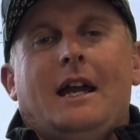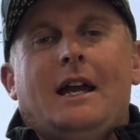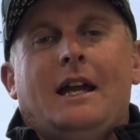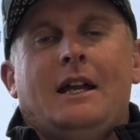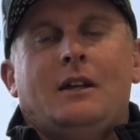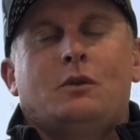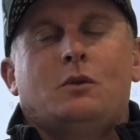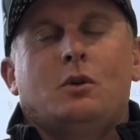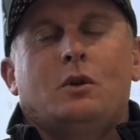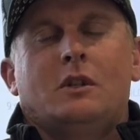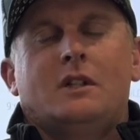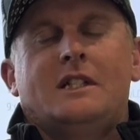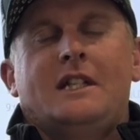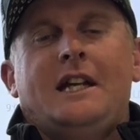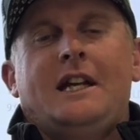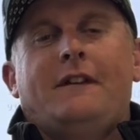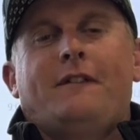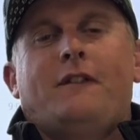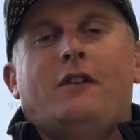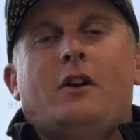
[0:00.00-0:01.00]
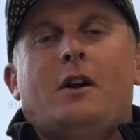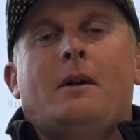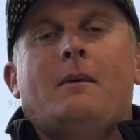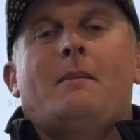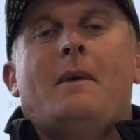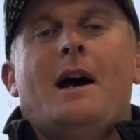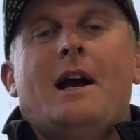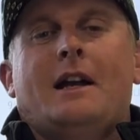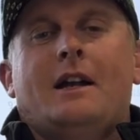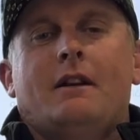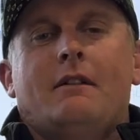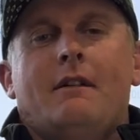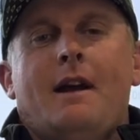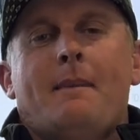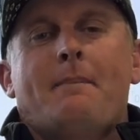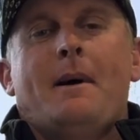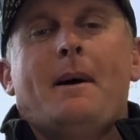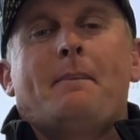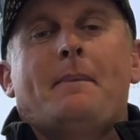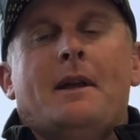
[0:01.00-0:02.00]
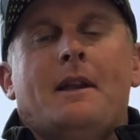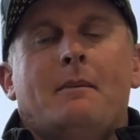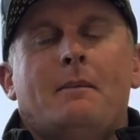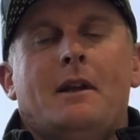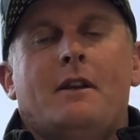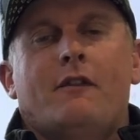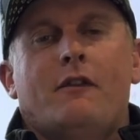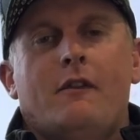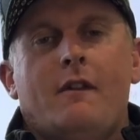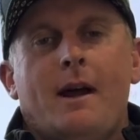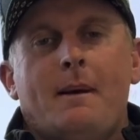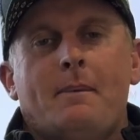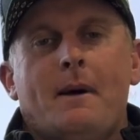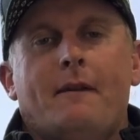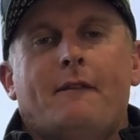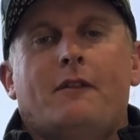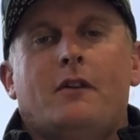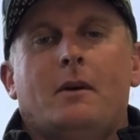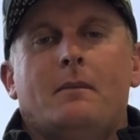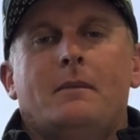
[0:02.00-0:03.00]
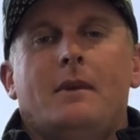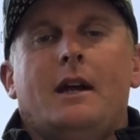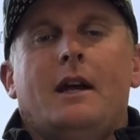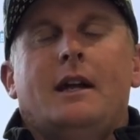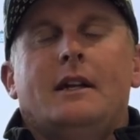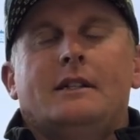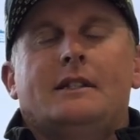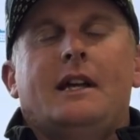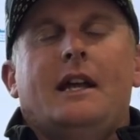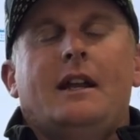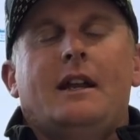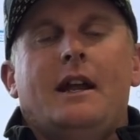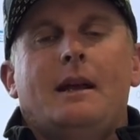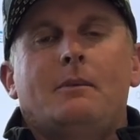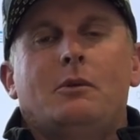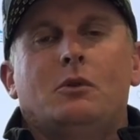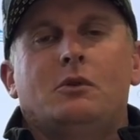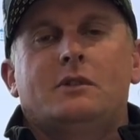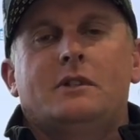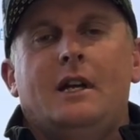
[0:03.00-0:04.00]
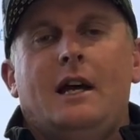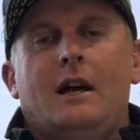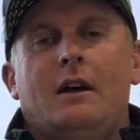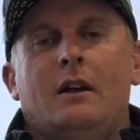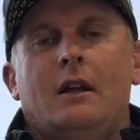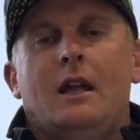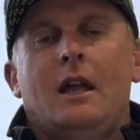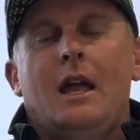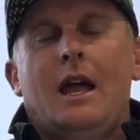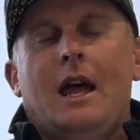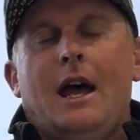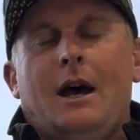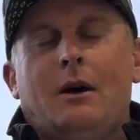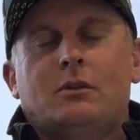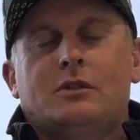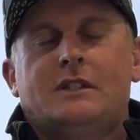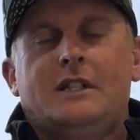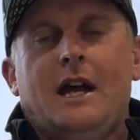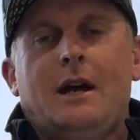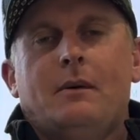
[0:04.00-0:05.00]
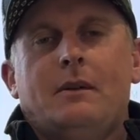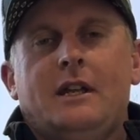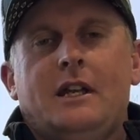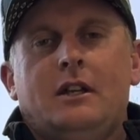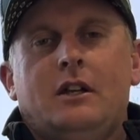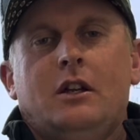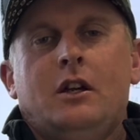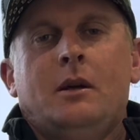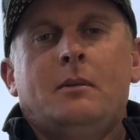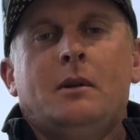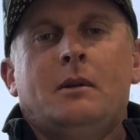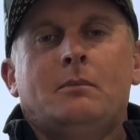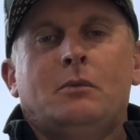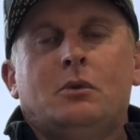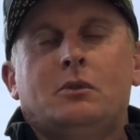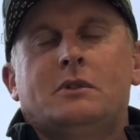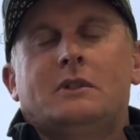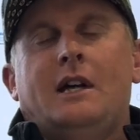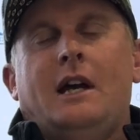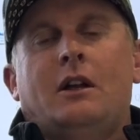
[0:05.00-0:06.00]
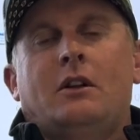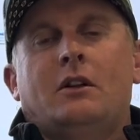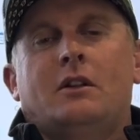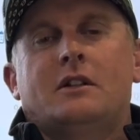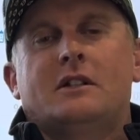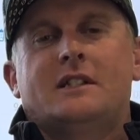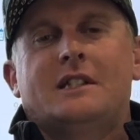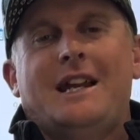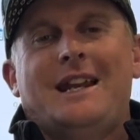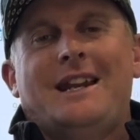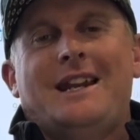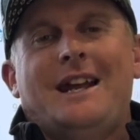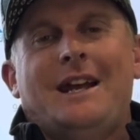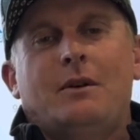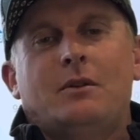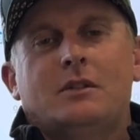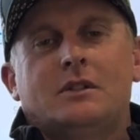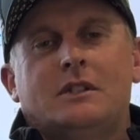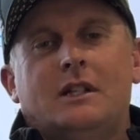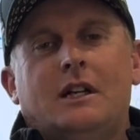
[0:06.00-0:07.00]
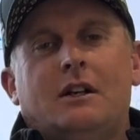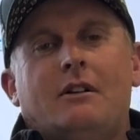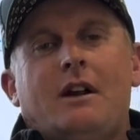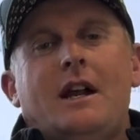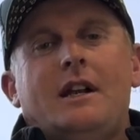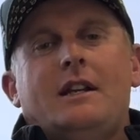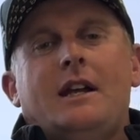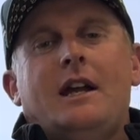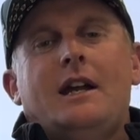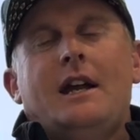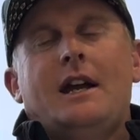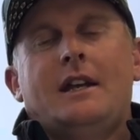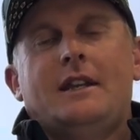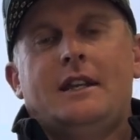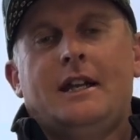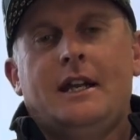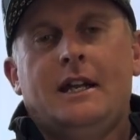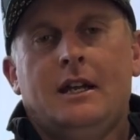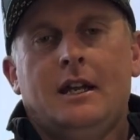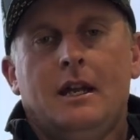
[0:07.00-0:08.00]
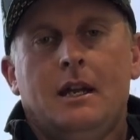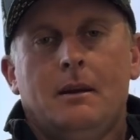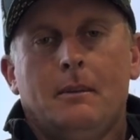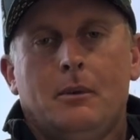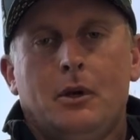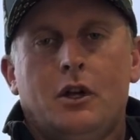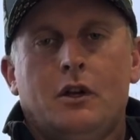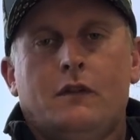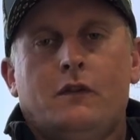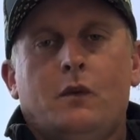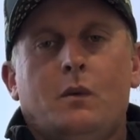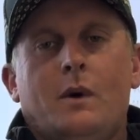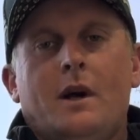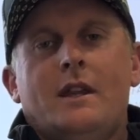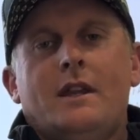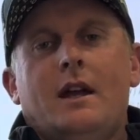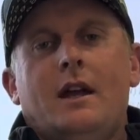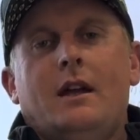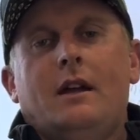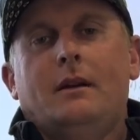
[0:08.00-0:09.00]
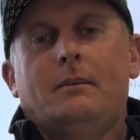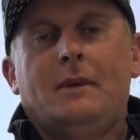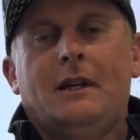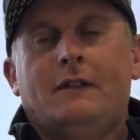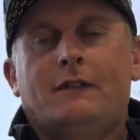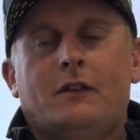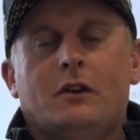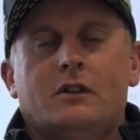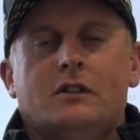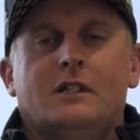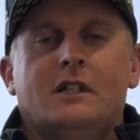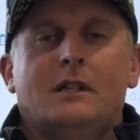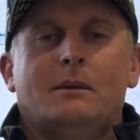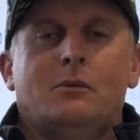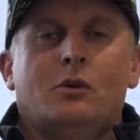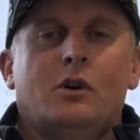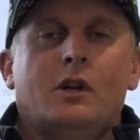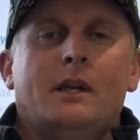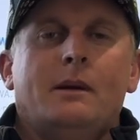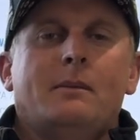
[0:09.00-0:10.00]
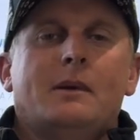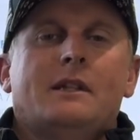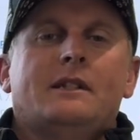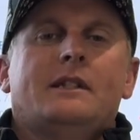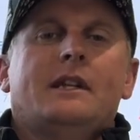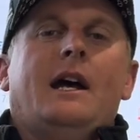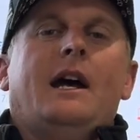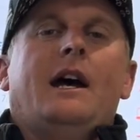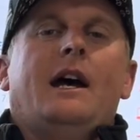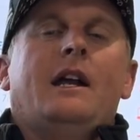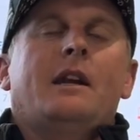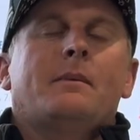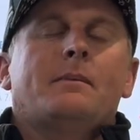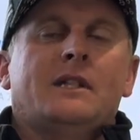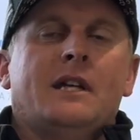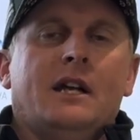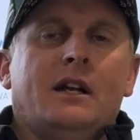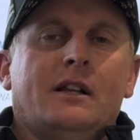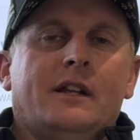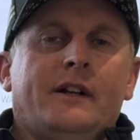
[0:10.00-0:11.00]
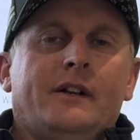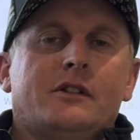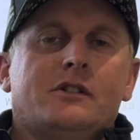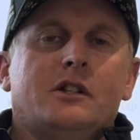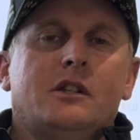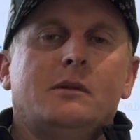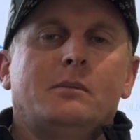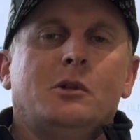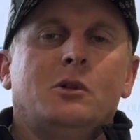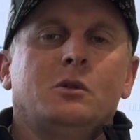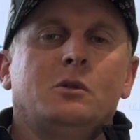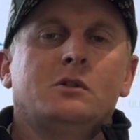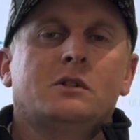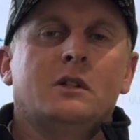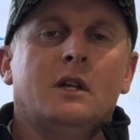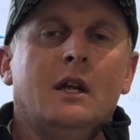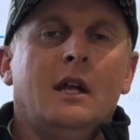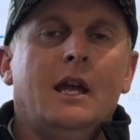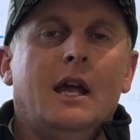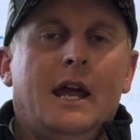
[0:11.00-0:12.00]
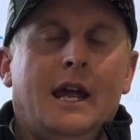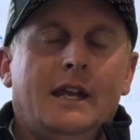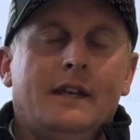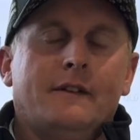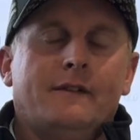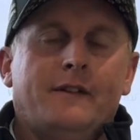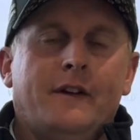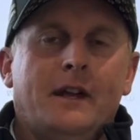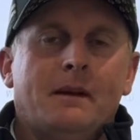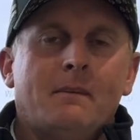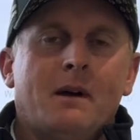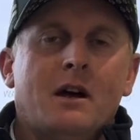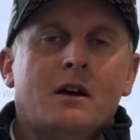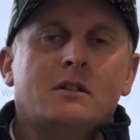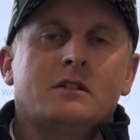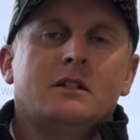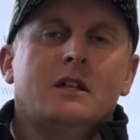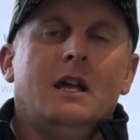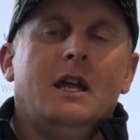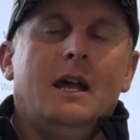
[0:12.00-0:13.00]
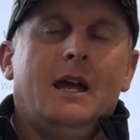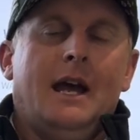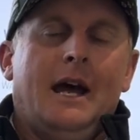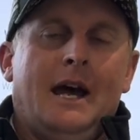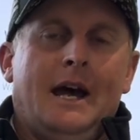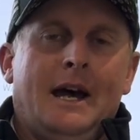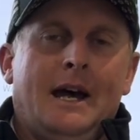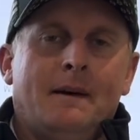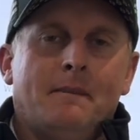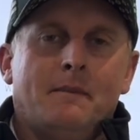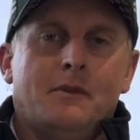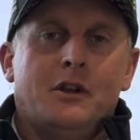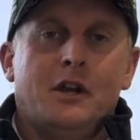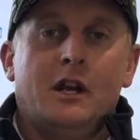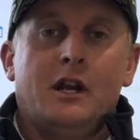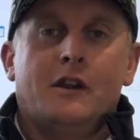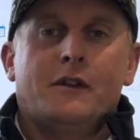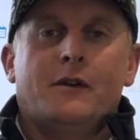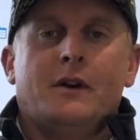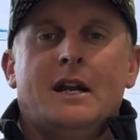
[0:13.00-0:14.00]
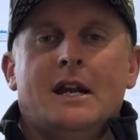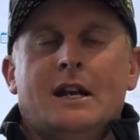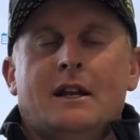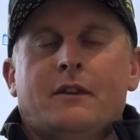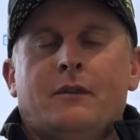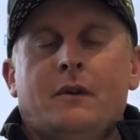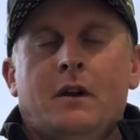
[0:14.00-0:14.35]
headquarters here for a market wrap-up and a bit of a wrap-up from the Saturday bull sale. We'll start with it. Urban bull sale on Saturday was a great day out there. Beautiful weather, big frost in the morning, but 100% clearance on the bulls and the females. 33 out of